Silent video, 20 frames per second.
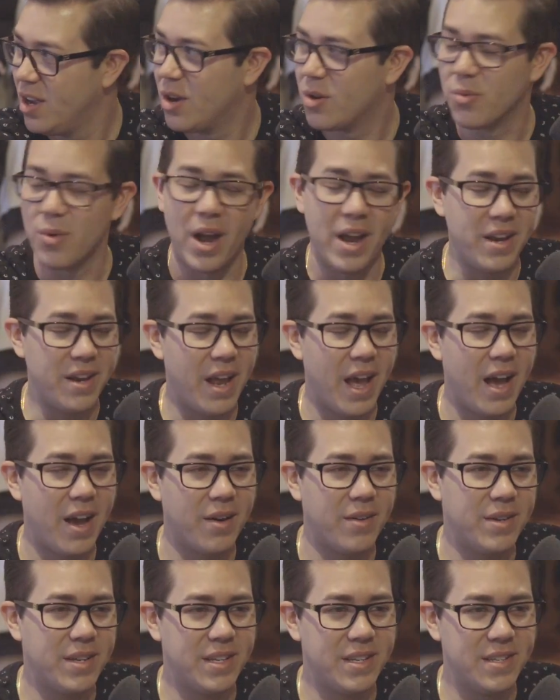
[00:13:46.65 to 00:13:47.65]
right
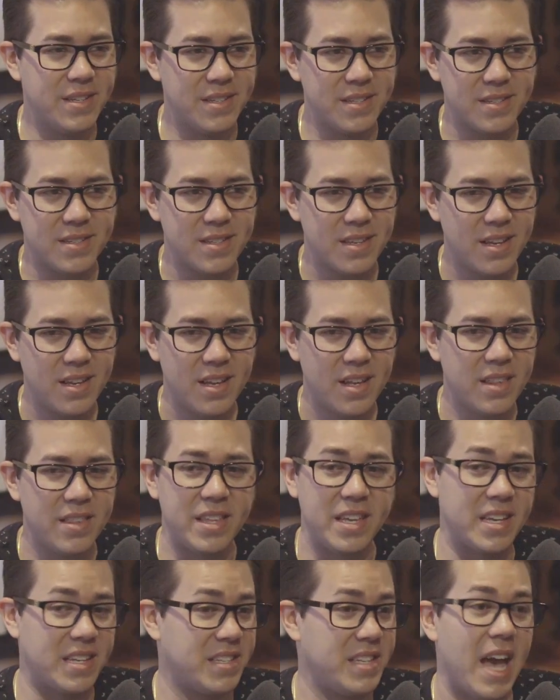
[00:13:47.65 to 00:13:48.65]
now is
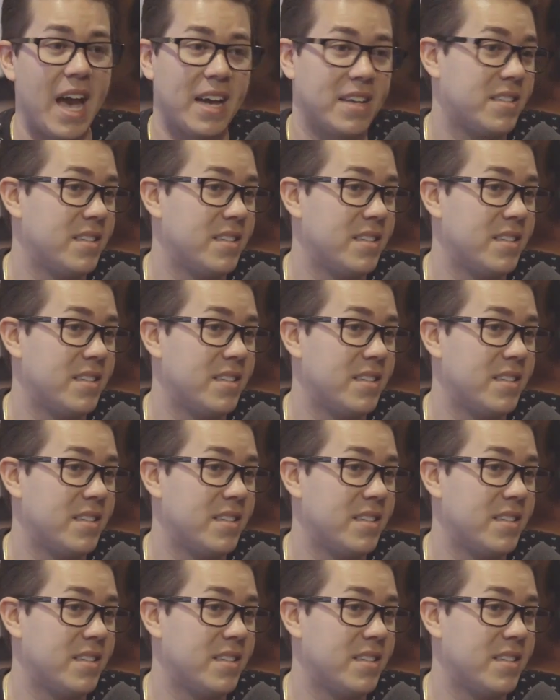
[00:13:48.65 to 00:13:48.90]
the exact